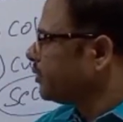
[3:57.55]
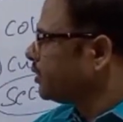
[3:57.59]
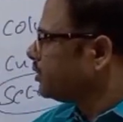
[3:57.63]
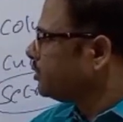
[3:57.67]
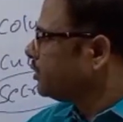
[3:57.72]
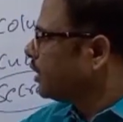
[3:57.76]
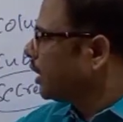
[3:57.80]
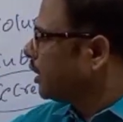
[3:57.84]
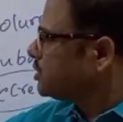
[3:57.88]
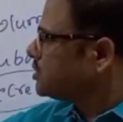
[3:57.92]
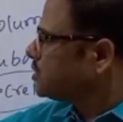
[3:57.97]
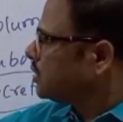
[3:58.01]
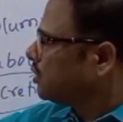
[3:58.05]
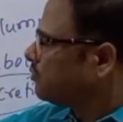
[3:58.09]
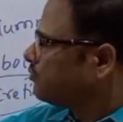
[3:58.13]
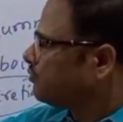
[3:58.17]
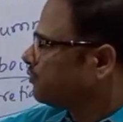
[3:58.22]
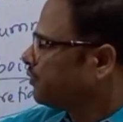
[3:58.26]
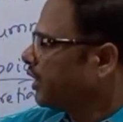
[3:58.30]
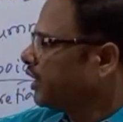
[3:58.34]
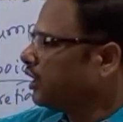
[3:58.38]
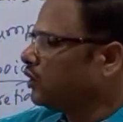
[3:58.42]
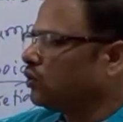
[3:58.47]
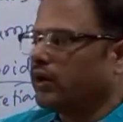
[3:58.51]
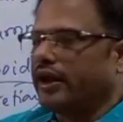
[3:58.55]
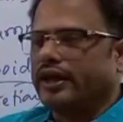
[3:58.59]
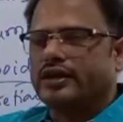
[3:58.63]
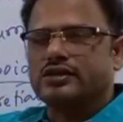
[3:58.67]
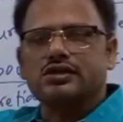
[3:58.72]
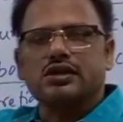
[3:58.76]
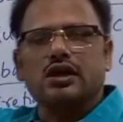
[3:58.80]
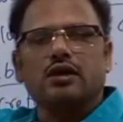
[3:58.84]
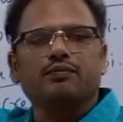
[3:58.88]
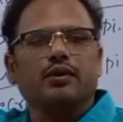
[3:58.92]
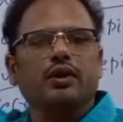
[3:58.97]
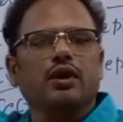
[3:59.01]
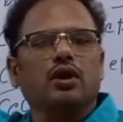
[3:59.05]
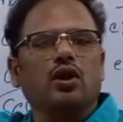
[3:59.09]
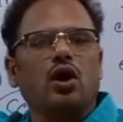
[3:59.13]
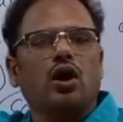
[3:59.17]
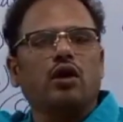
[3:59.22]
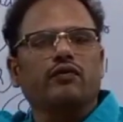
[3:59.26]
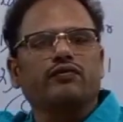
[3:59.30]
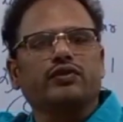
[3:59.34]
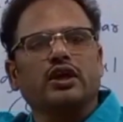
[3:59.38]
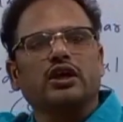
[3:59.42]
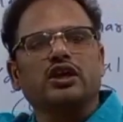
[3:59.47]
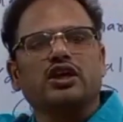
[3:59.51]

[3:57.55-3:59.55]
That is a very good example of the